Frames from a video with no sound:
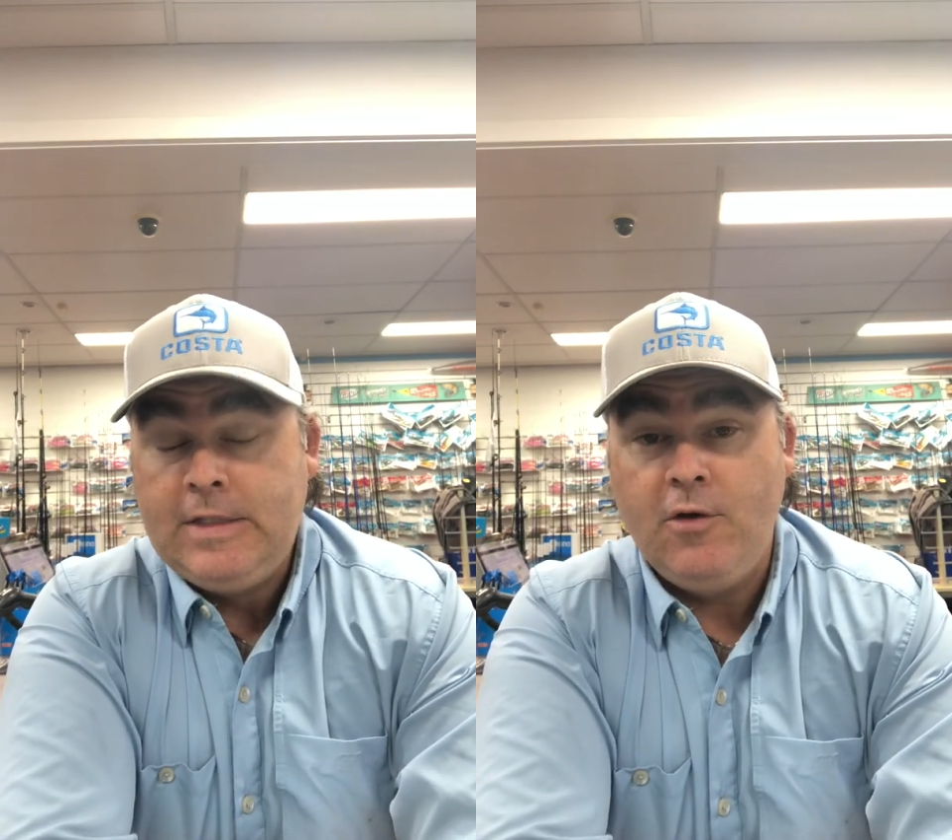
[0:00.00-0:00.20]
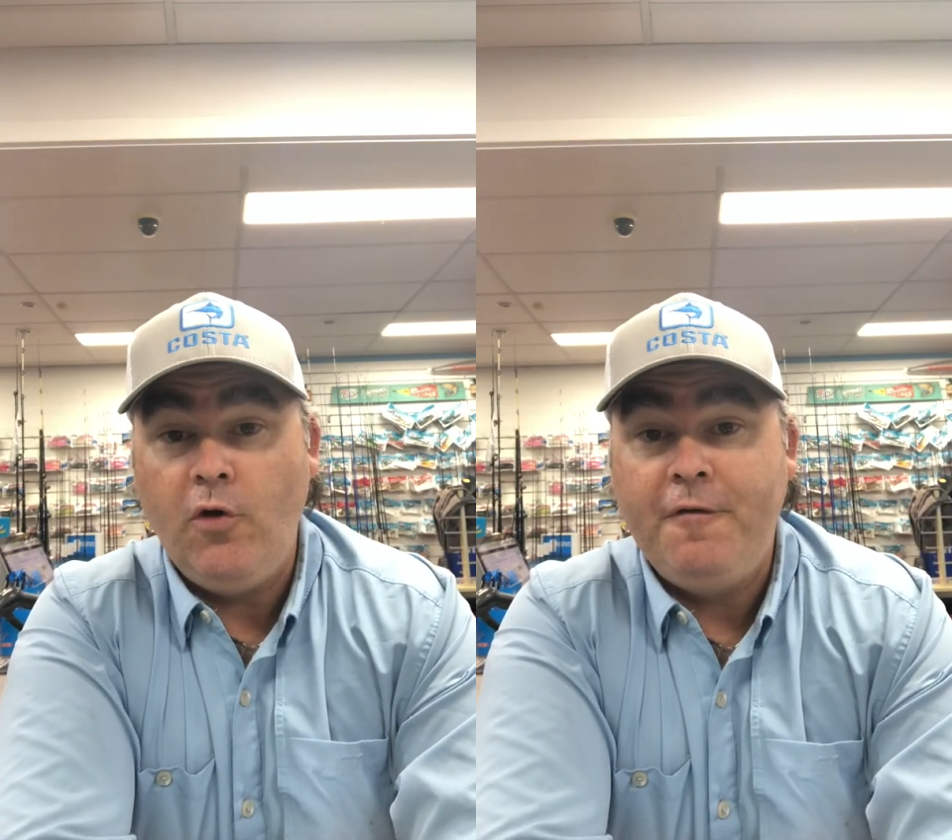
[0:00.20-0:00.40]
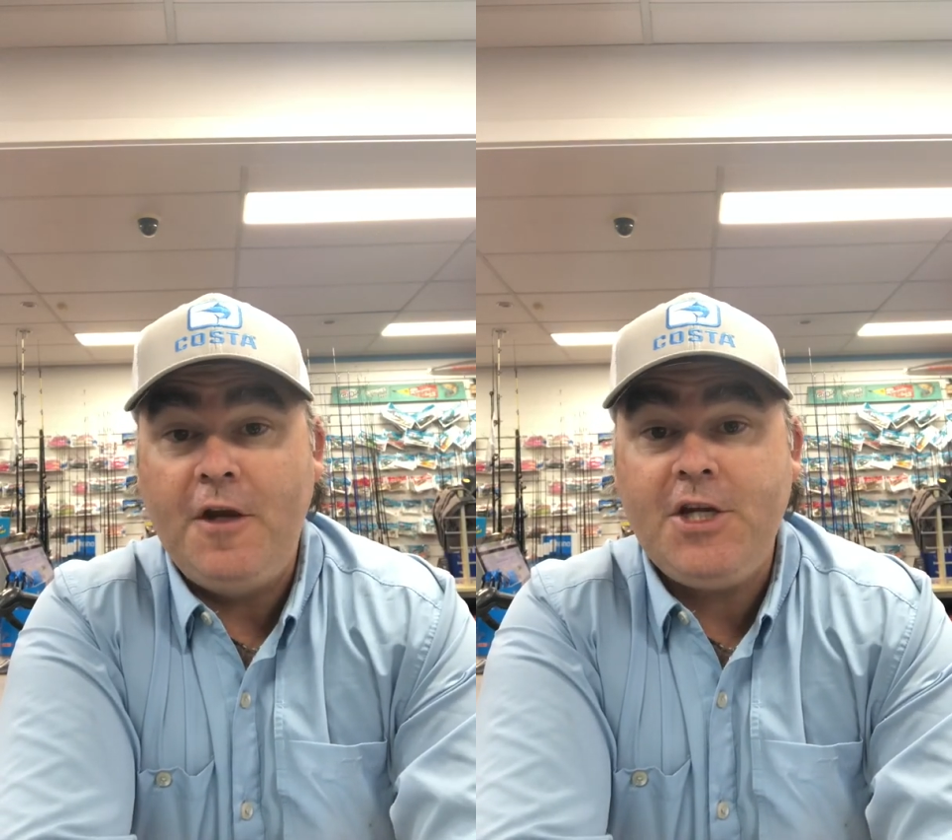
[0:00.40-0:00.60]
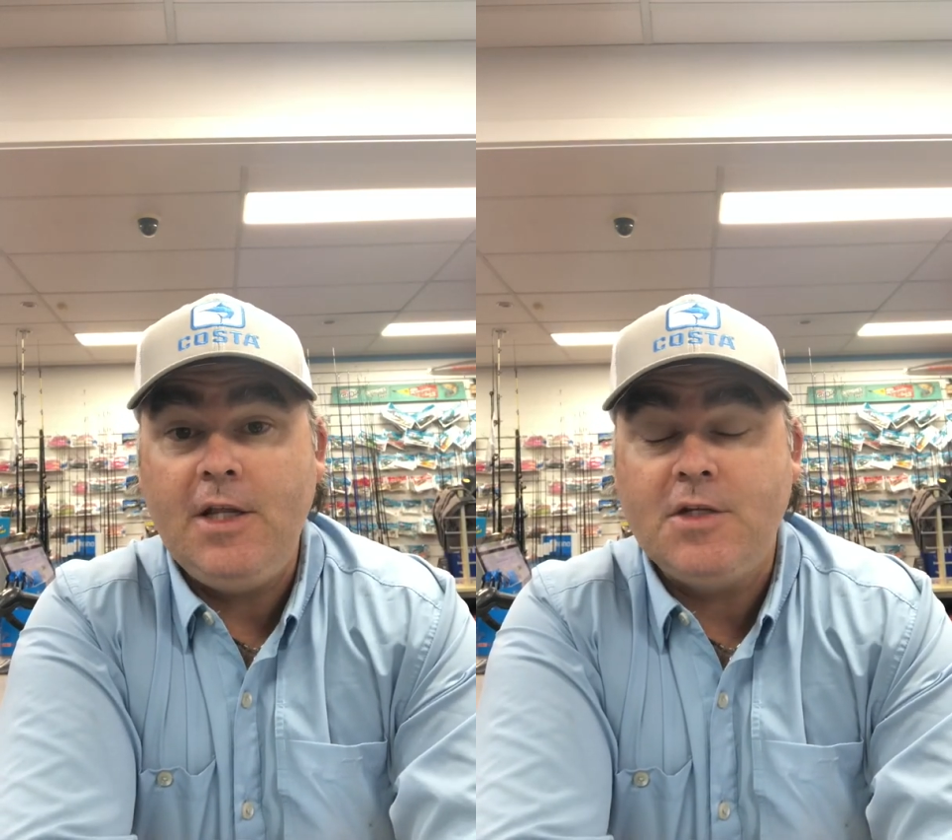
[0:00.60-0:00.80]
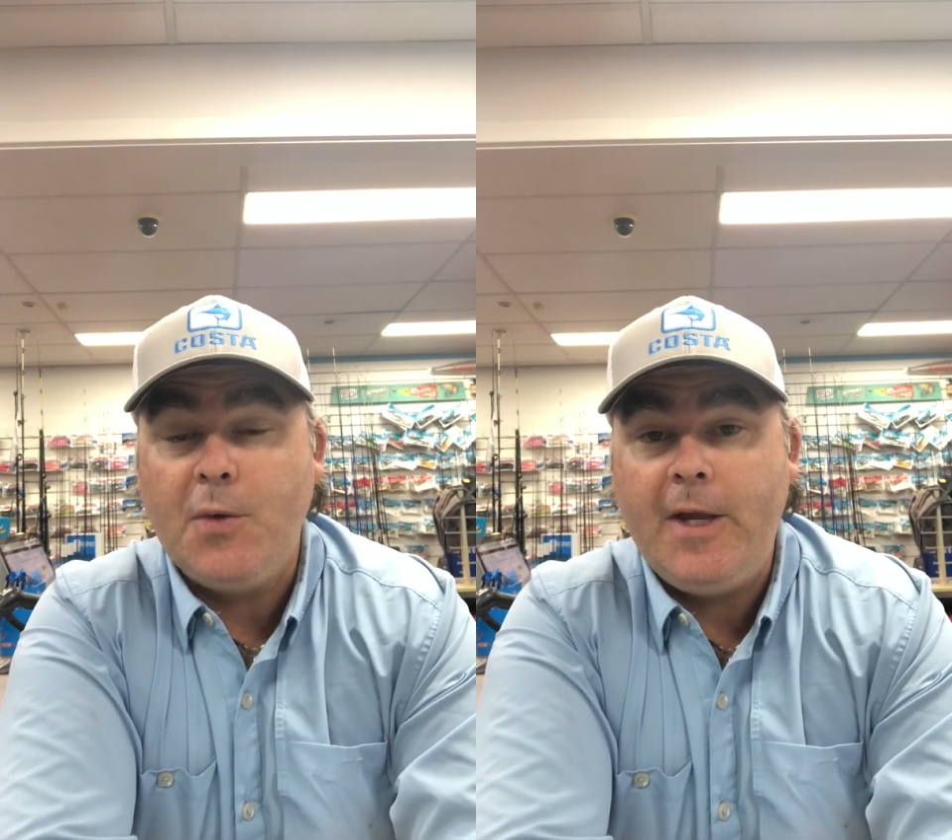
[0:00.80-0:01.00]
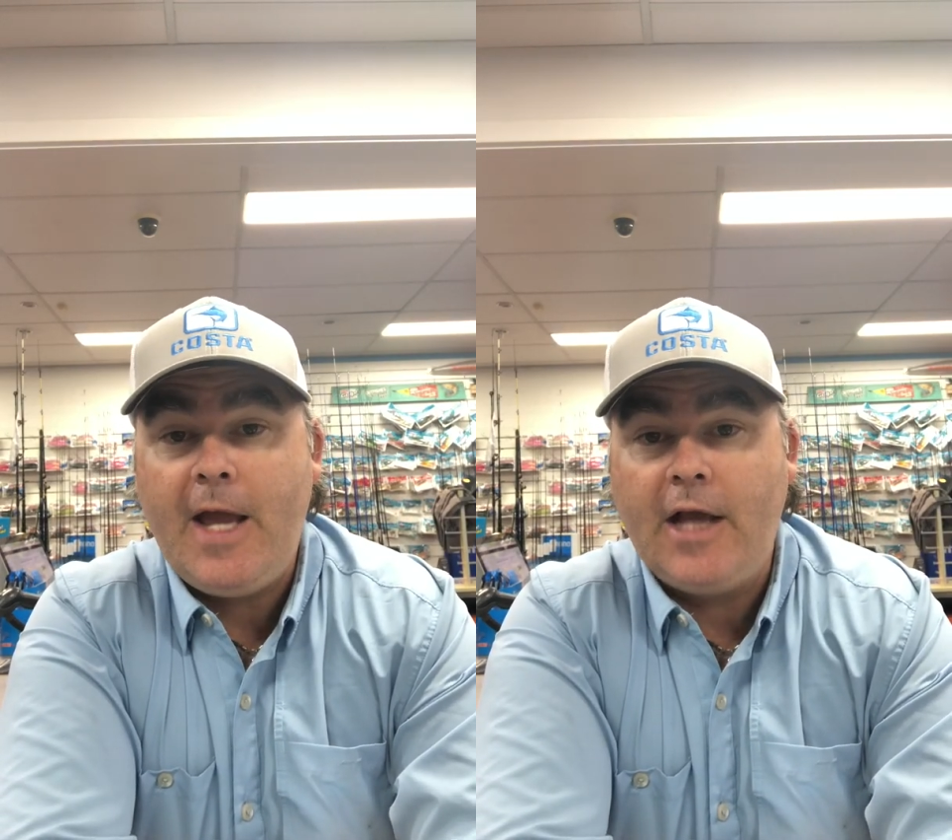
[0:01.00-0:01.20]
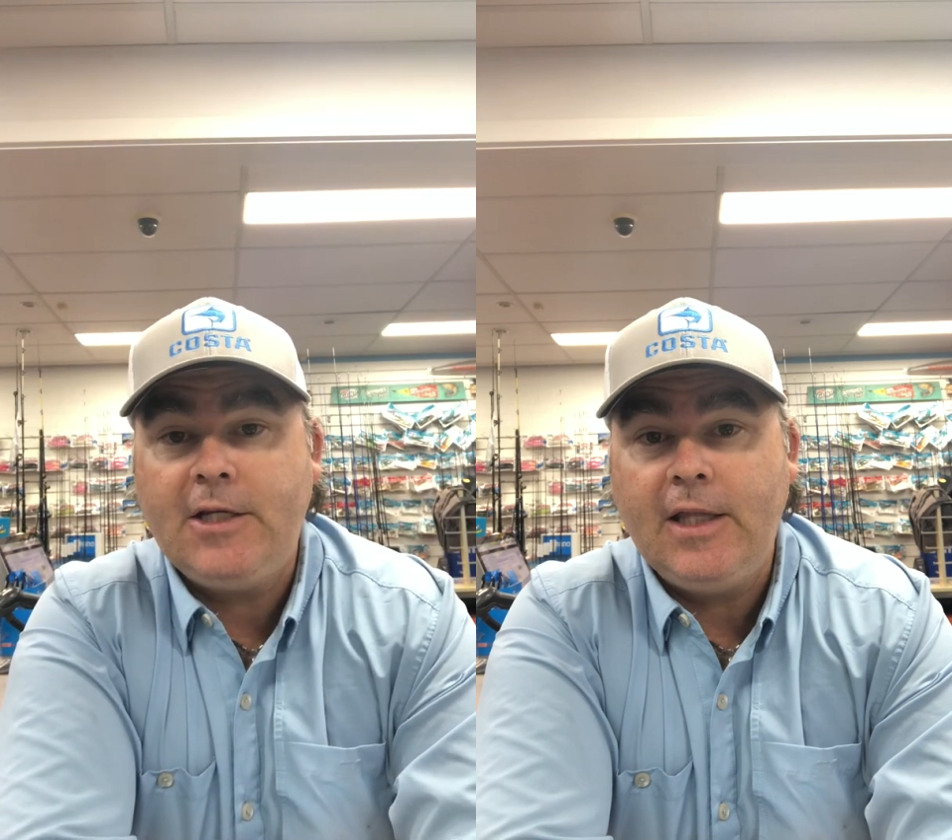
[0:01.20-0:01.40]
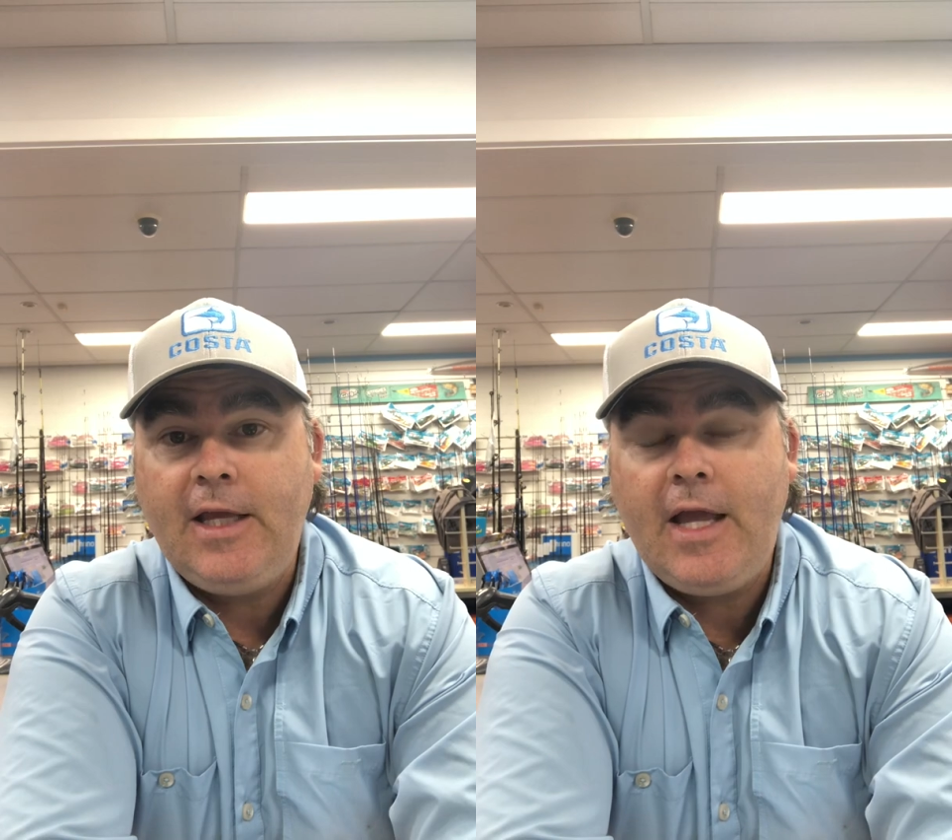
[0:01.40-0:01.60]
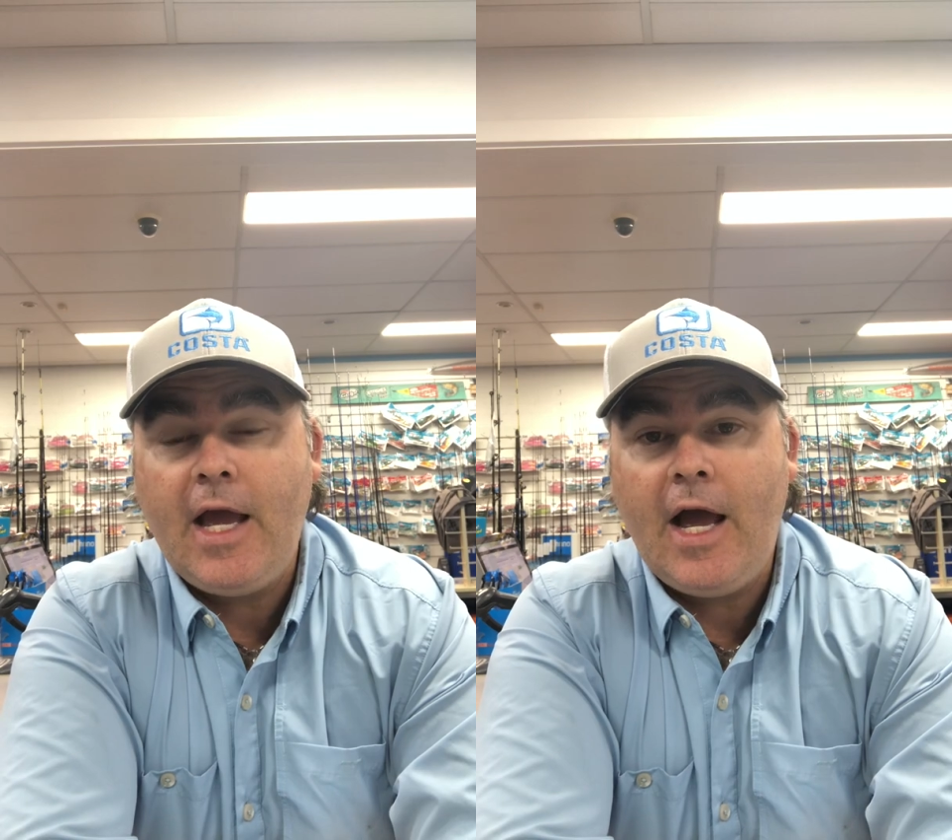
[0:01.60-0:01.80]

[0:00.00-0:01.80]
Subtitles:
Some good fishing this week actually,